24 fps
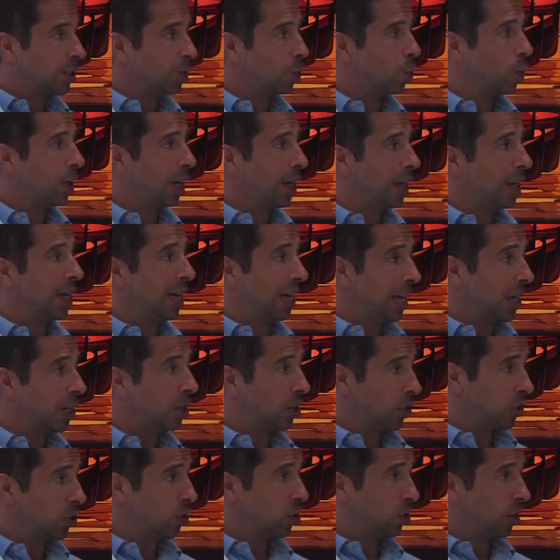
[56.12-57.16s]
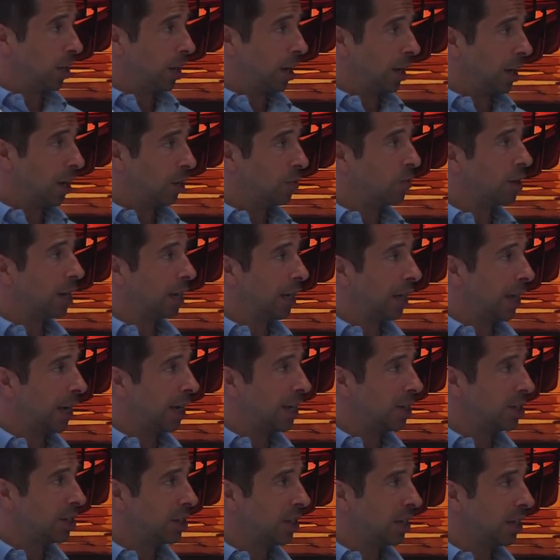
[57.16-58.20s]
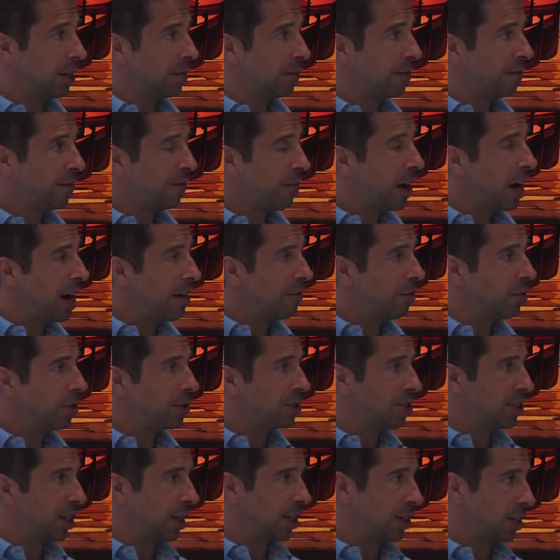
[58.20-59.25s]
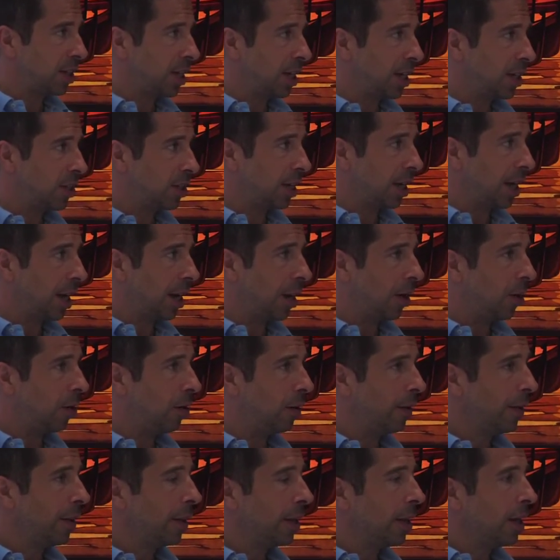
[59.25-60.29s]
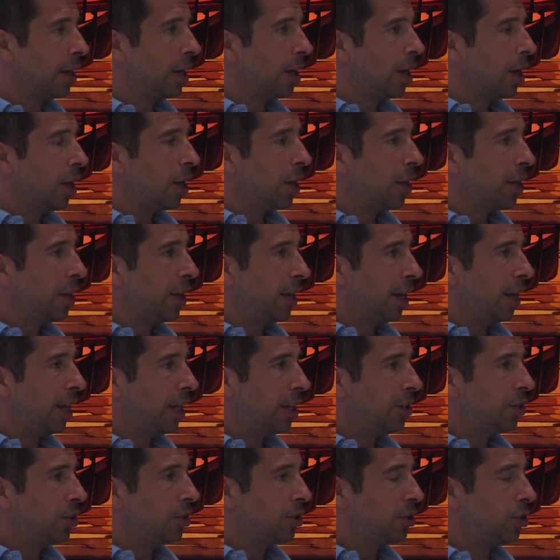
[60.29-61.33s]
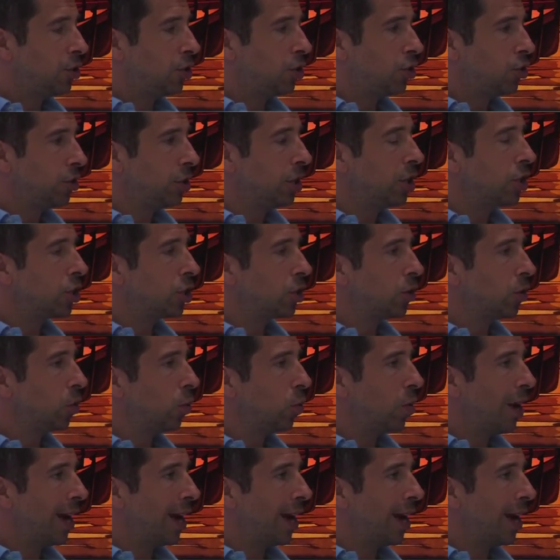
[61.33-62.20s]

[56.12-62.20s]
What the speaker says: is we the industry, realized that 5 or 6 years ago, the traditional